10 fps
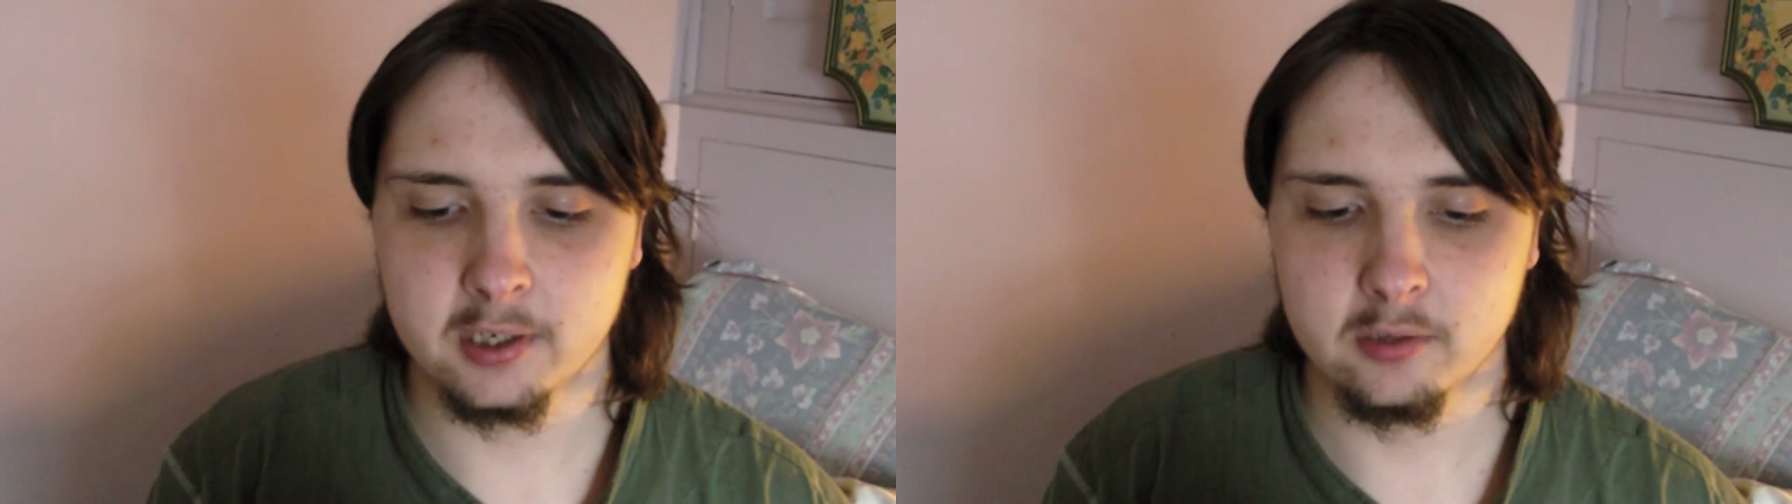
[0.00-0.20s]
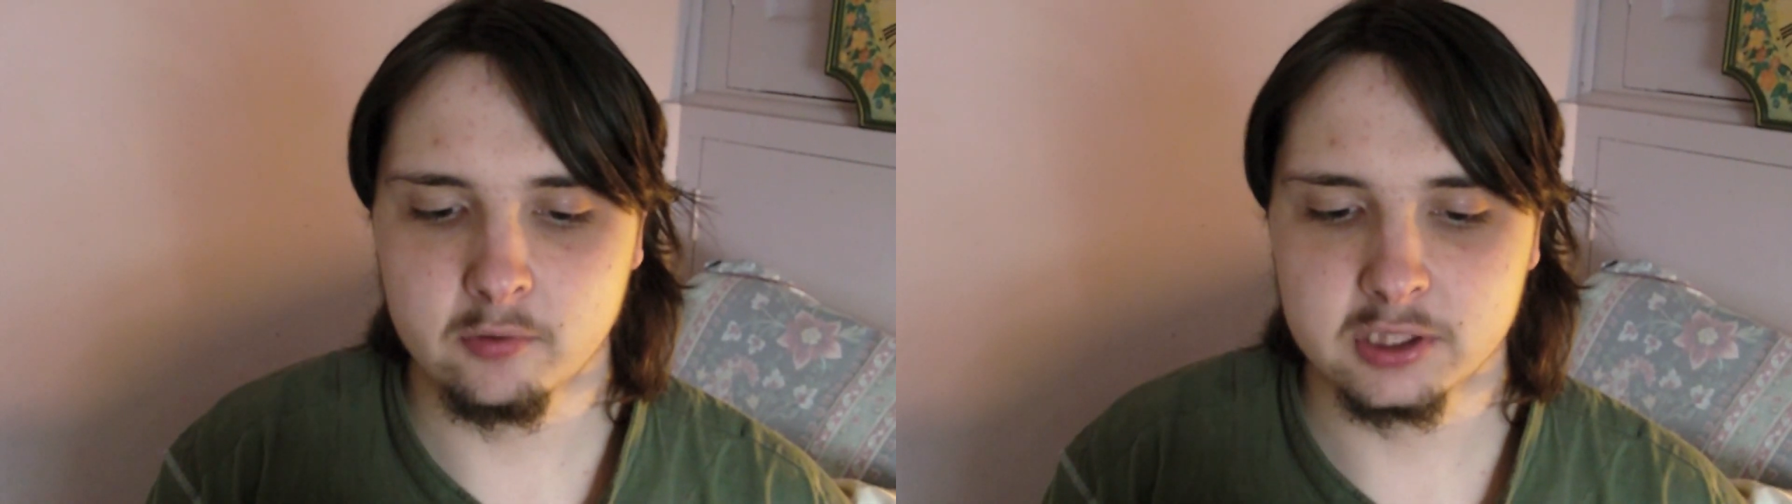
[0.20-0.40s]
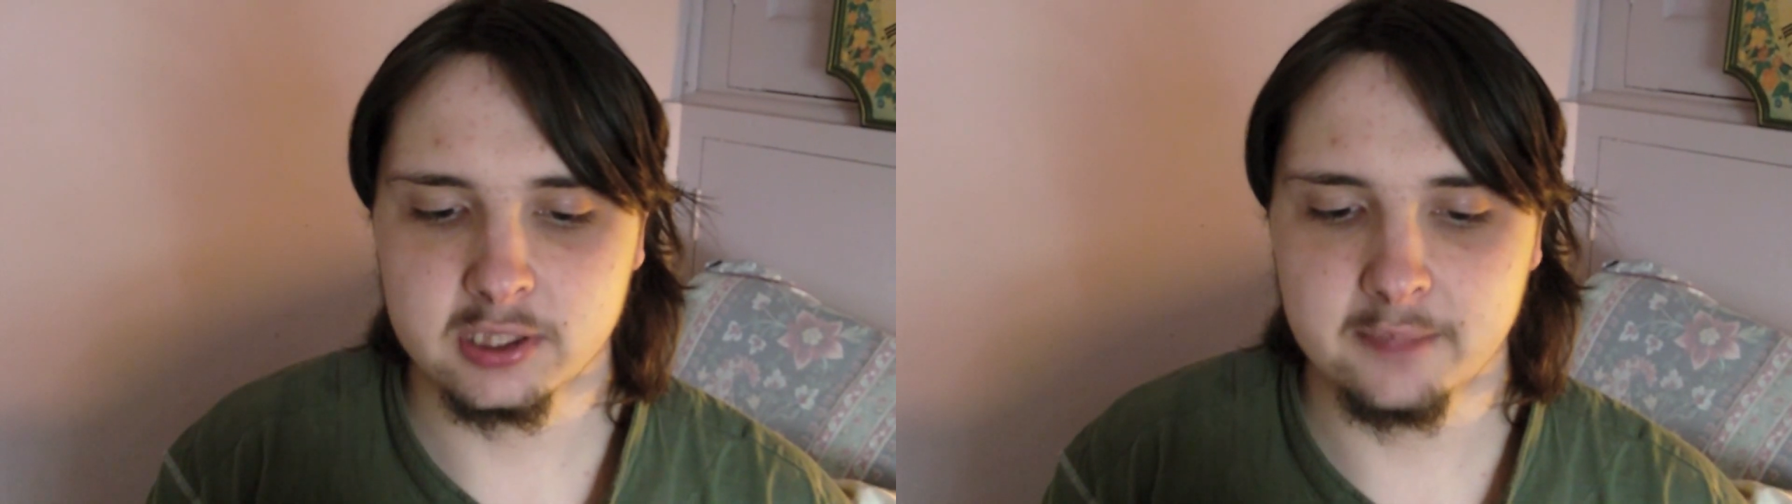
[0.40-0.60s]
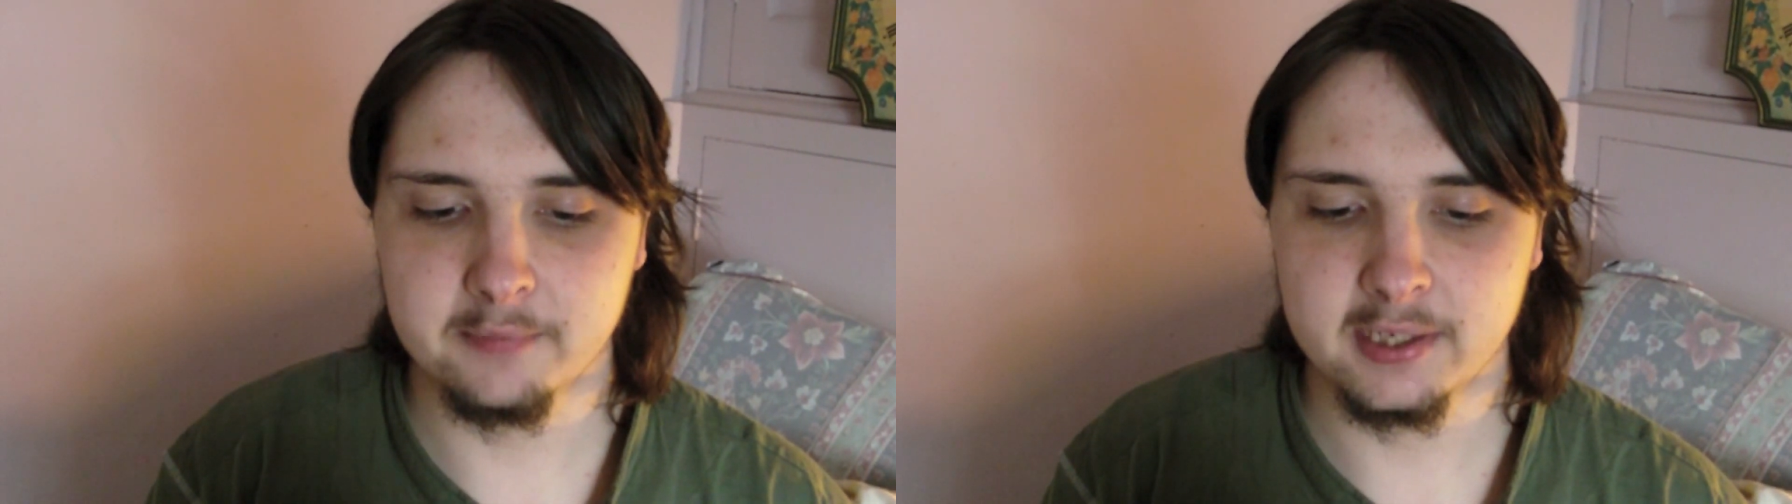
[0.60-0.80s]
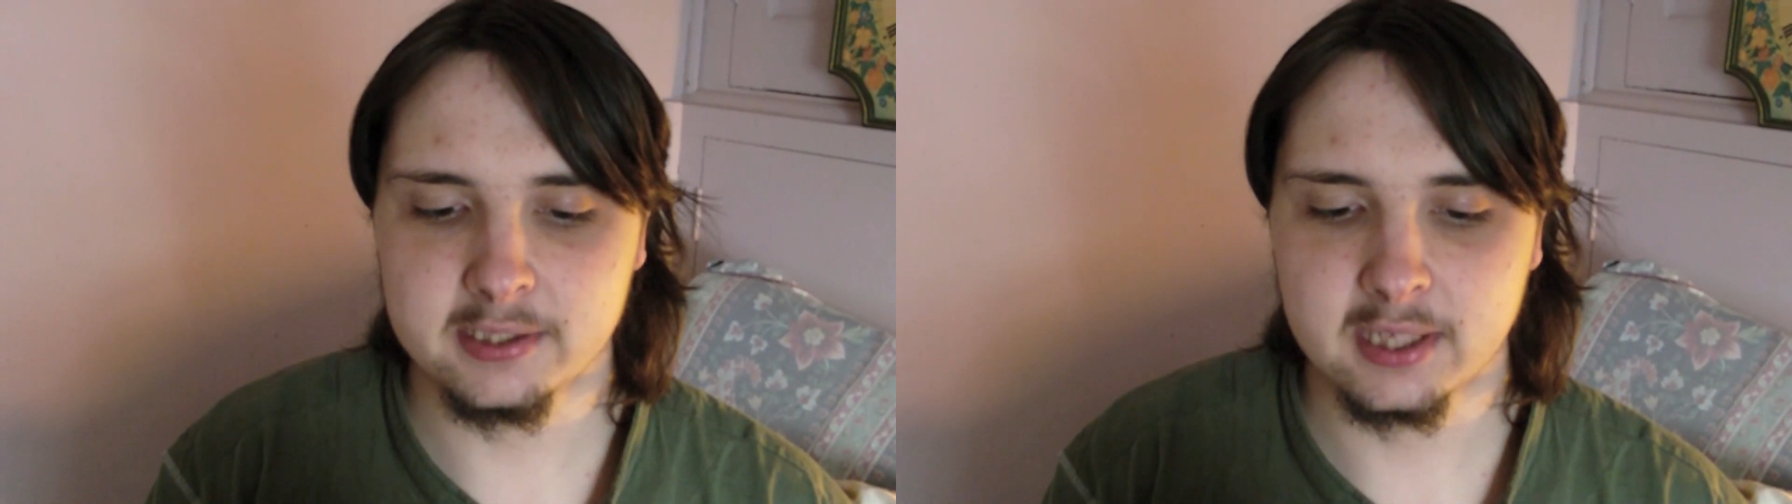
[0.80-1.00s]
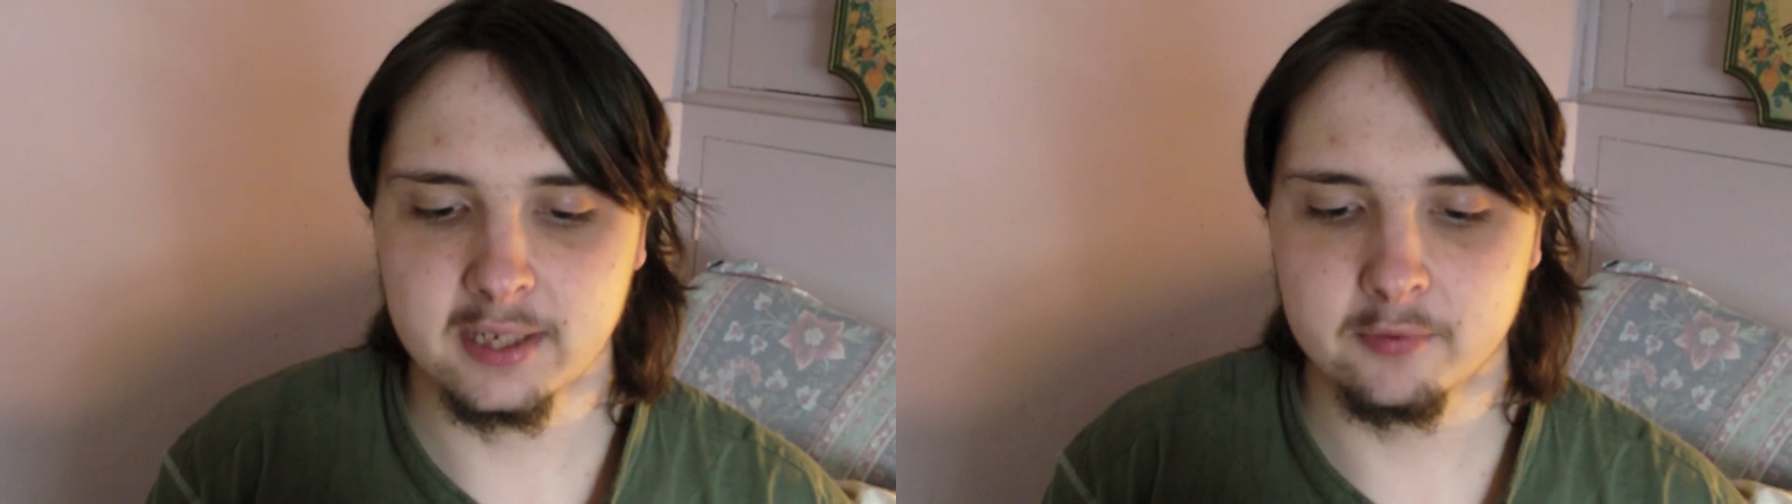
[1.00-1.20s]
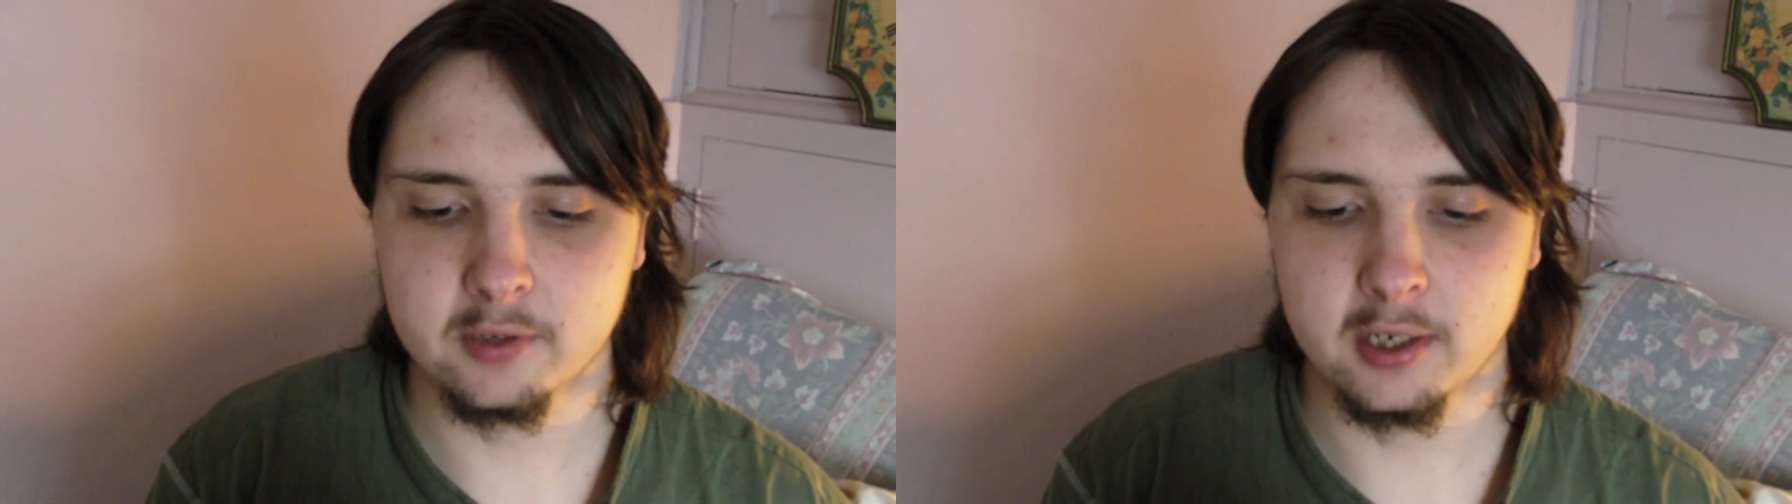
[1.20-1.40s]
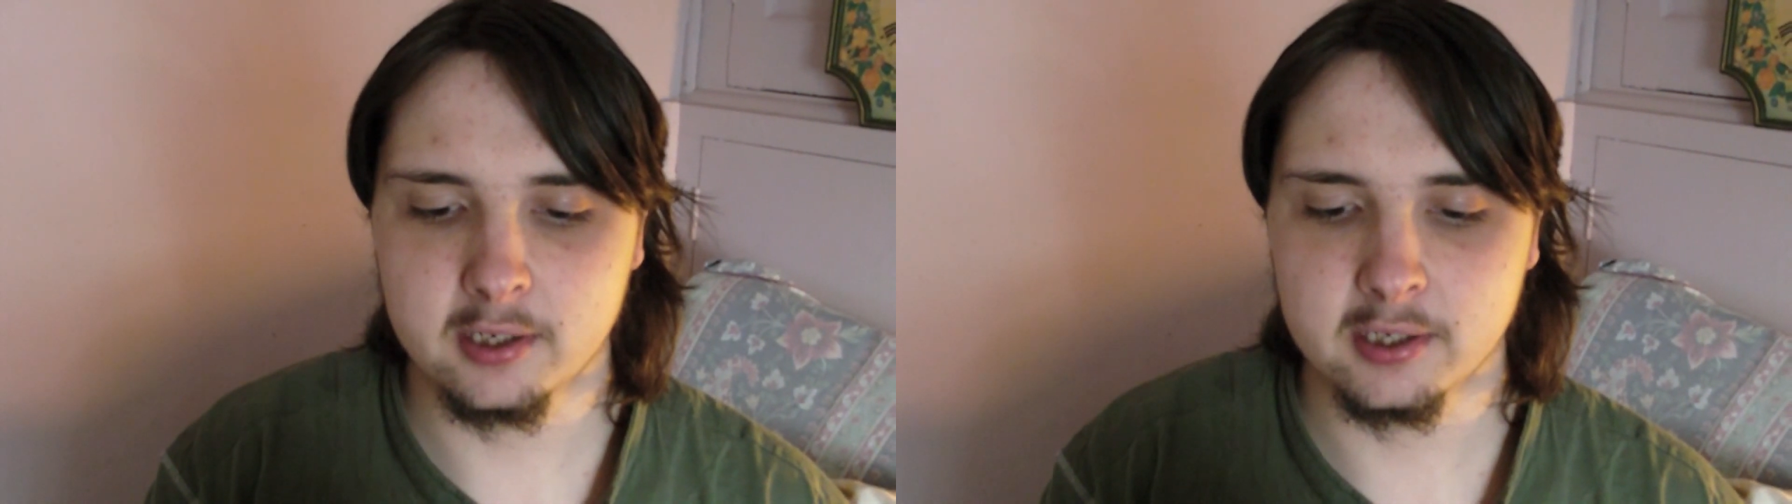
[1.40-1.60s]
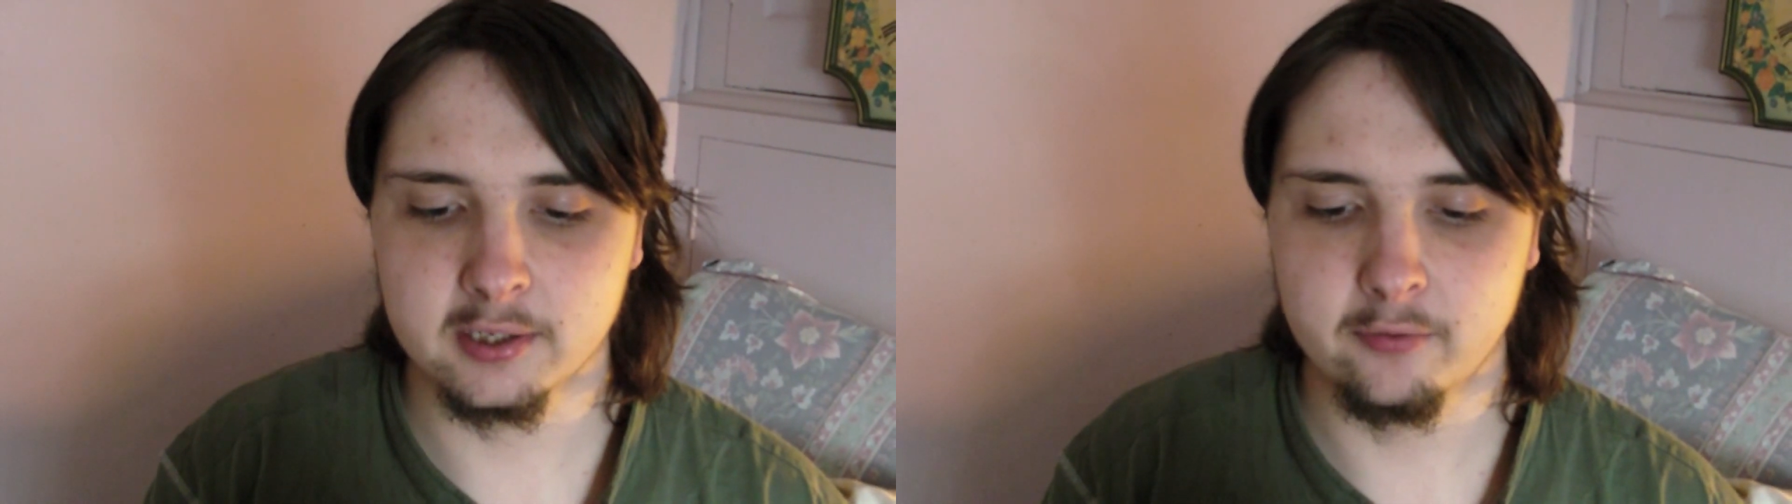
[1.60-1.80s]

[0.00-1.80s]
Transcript: which eliminates cable clutter in